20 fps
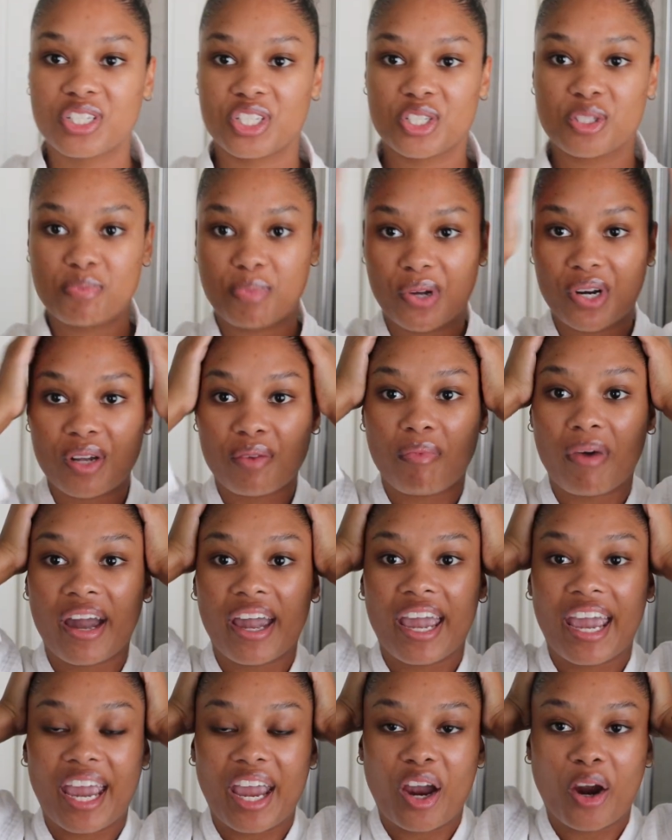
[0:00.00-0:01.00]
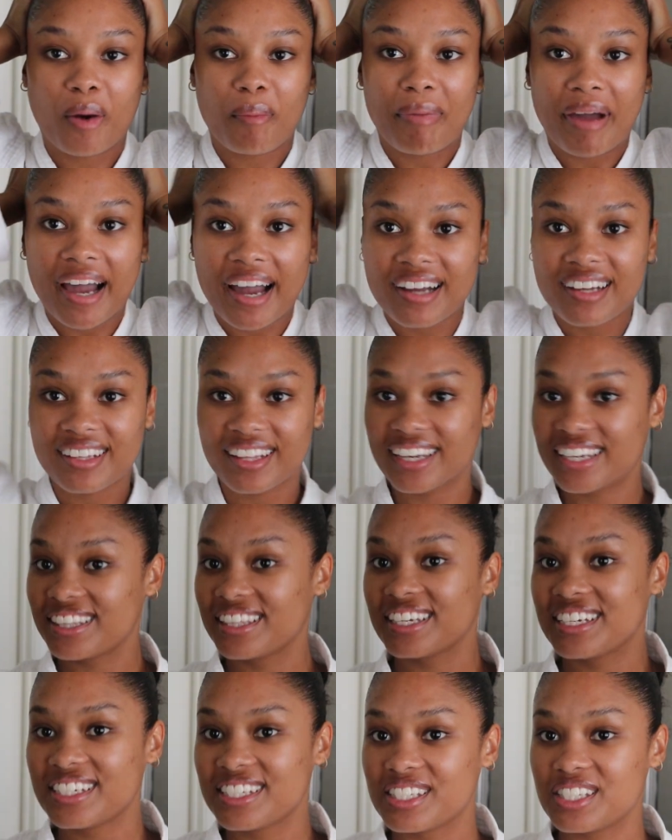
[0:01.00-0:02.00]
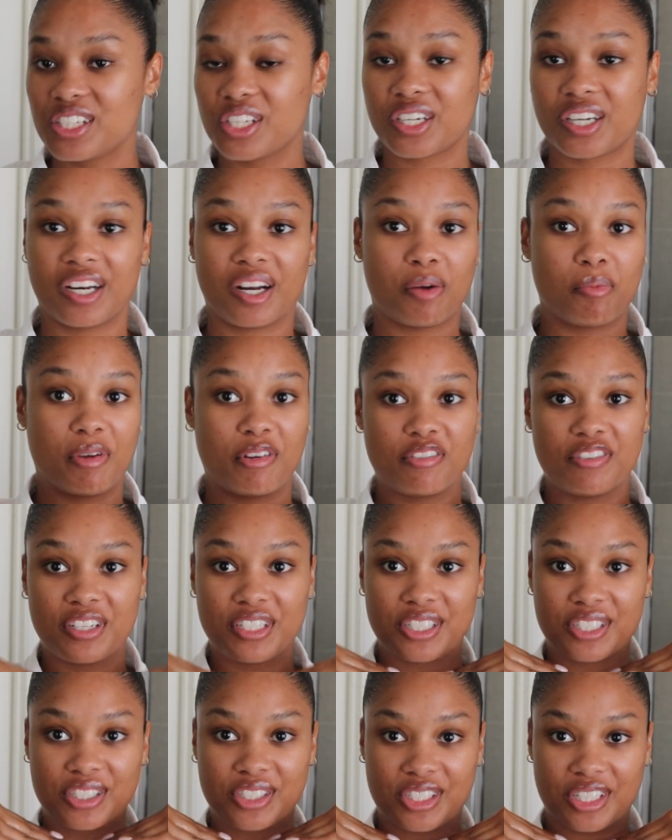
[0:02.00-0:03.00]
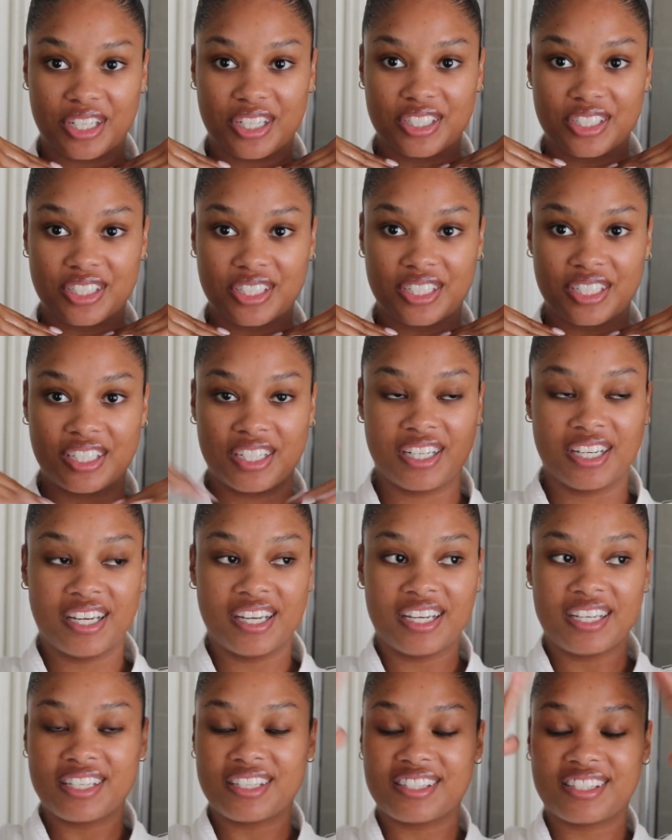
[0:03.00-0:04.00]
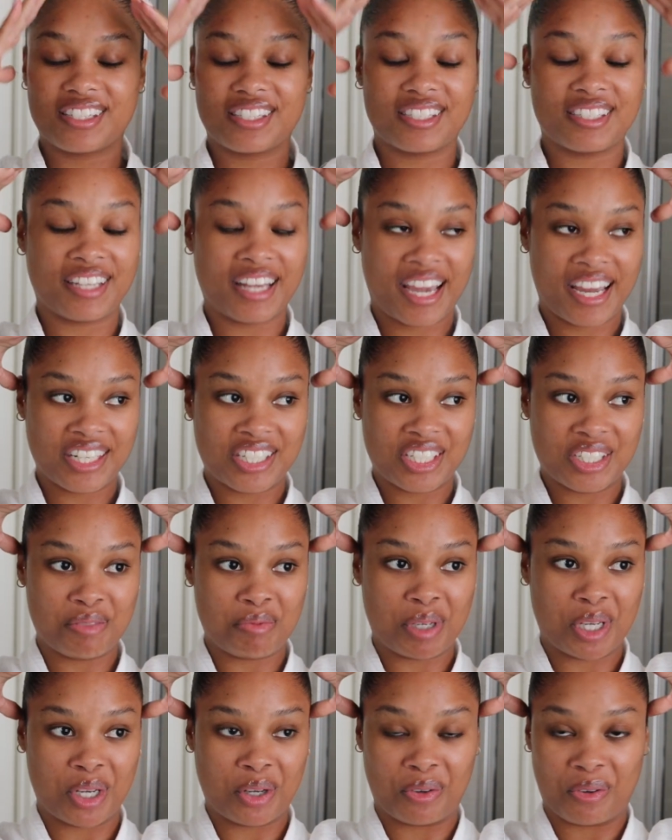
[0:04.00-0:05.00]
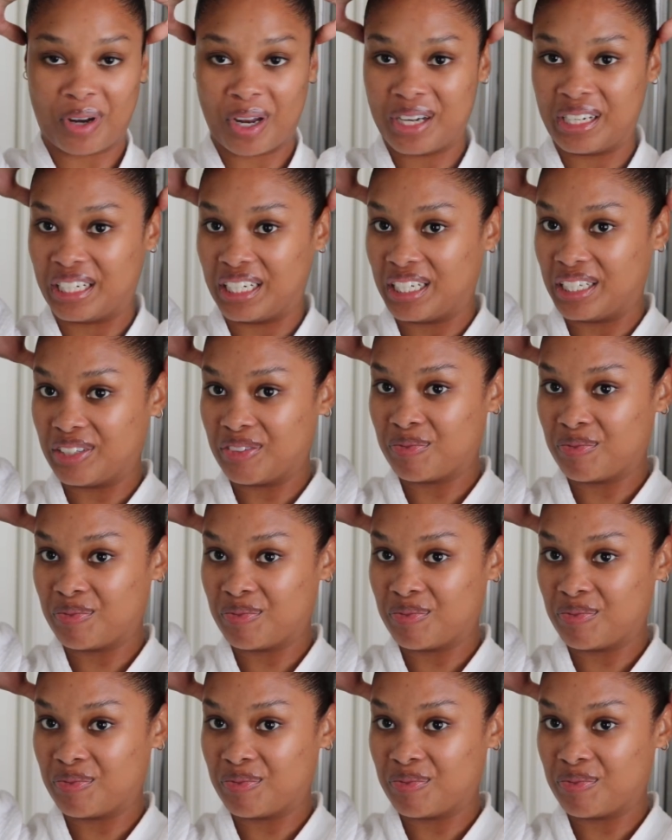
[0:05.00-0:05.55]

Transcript: just putting my hair back like this. Look at how my face has changed. Snatching me already.